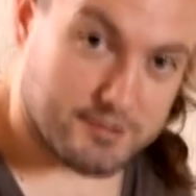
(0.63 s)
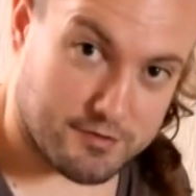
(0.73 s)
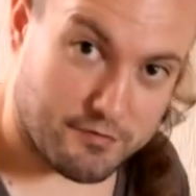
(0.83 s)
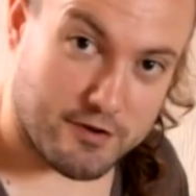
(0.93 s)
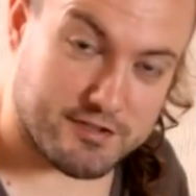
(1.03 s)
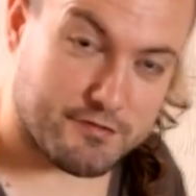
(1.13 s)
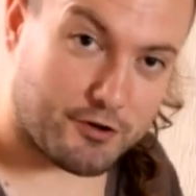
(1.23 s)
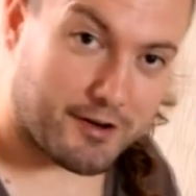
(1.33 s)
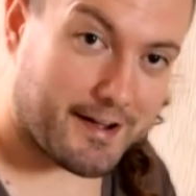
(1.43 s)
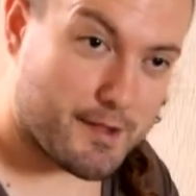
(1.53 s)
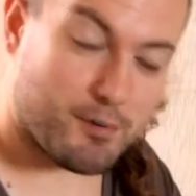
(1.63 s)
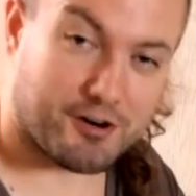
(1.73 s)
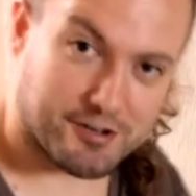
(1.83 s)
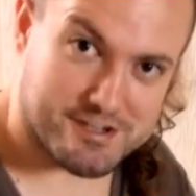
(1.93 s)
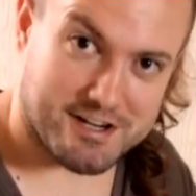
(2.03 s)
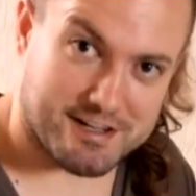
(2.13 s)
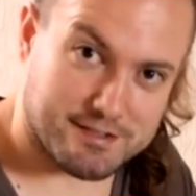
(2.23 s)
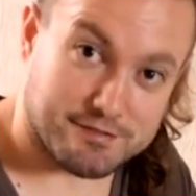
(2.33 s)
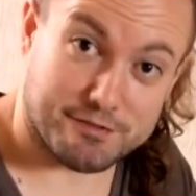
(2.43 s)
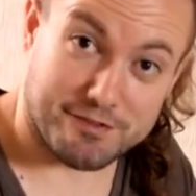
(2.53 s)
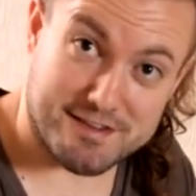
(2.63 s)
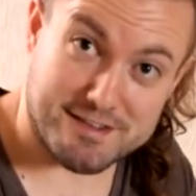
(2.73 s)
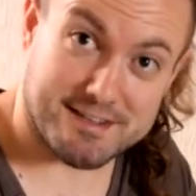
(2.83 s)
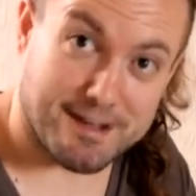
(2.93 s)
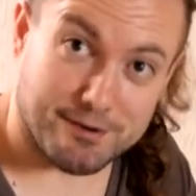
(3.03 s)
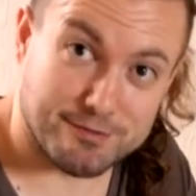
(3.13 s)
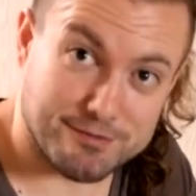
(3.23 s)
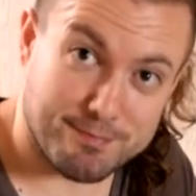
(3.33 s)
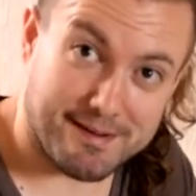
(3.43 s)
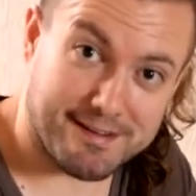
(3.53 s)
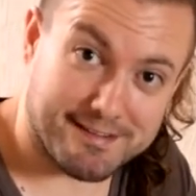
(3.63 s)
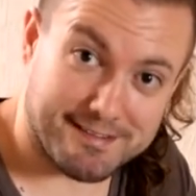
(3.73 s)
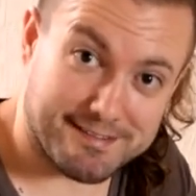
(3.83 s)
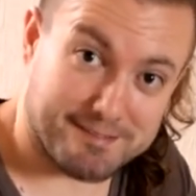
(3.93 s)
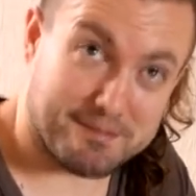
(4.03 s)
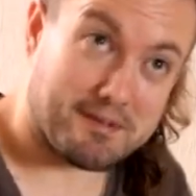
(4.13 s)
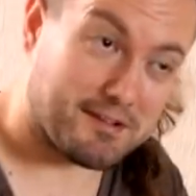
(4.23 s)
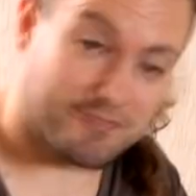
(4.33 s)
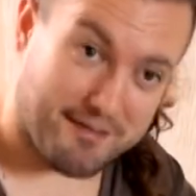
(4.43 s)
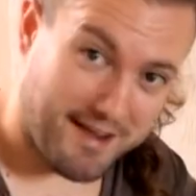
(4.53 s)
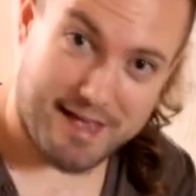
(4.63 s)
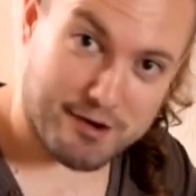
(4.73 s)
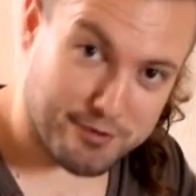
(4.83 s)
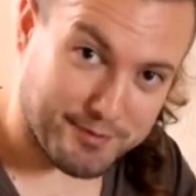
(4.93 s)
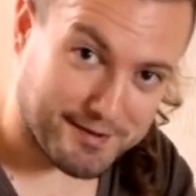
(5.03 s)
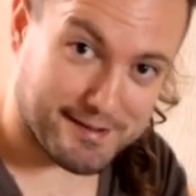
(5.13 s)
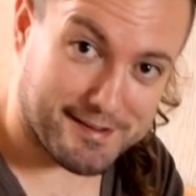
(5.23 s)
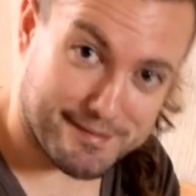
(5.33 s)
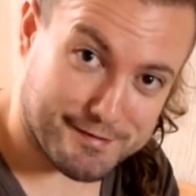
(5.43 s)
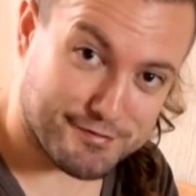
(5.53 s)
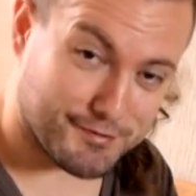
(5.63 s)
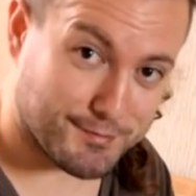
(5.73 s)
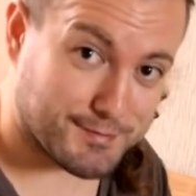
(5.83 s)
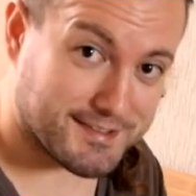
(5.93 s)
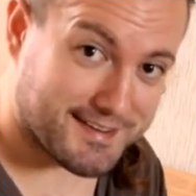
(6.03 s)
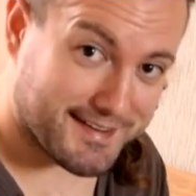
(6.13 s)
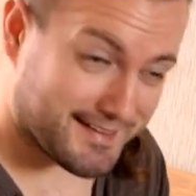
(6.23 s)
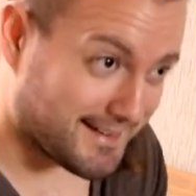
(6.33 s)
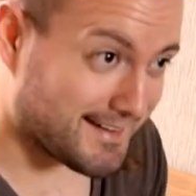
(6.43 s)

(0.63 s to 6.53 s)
So first of all, I apologise for this sound. My It's very echoey in this room today